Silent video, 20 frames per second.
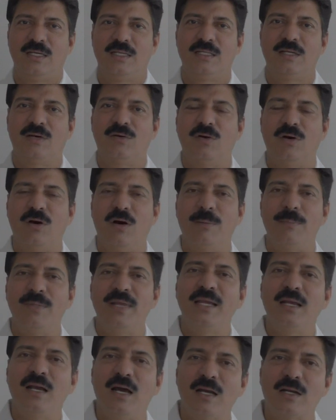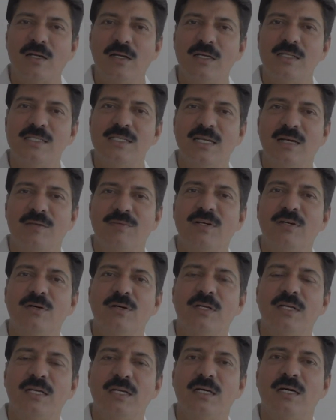The opening or closing of a
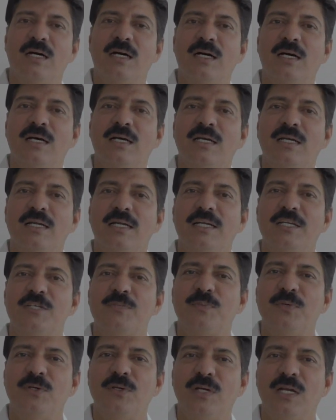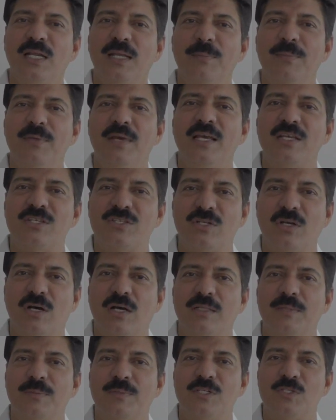door here, it is purely based
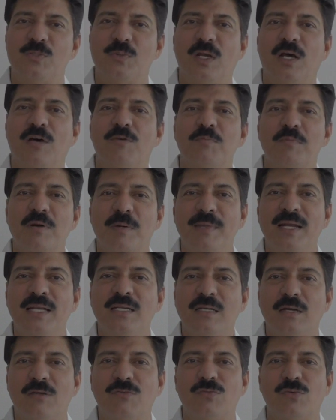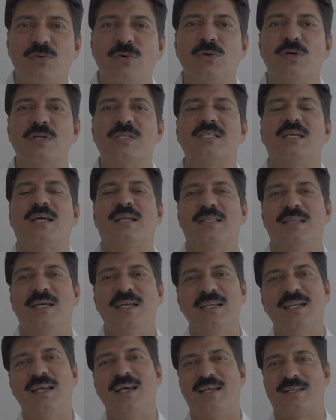on the principle of moment of force or the
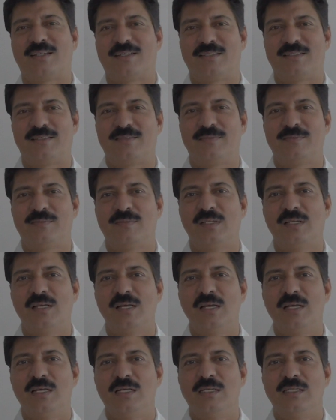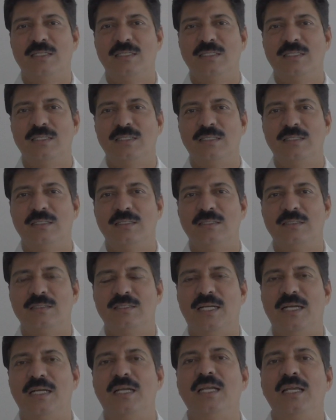torque.
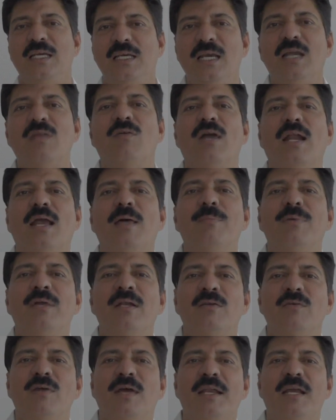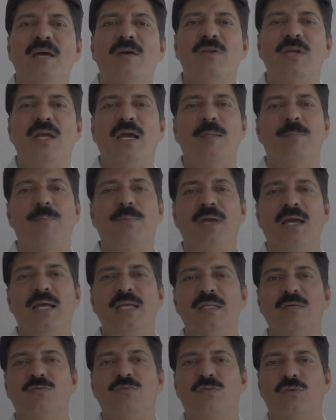Generally here what happened, whenever you apply
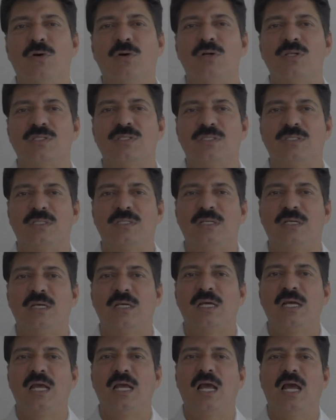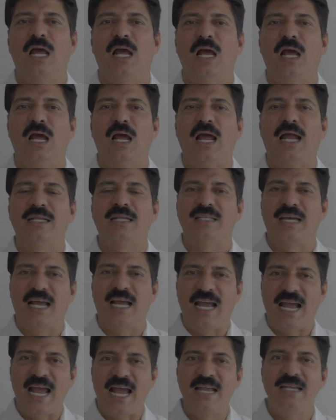the force at the
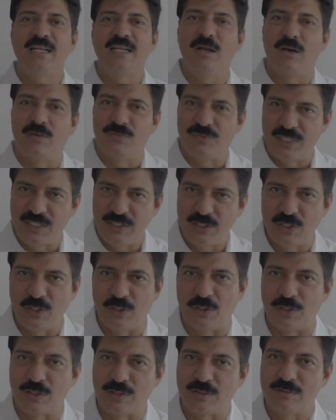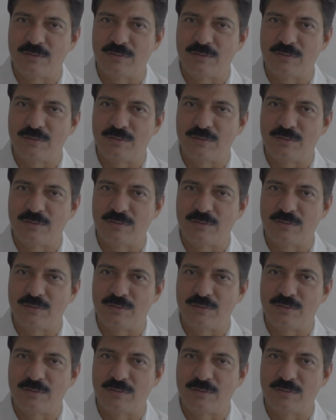handle of the door,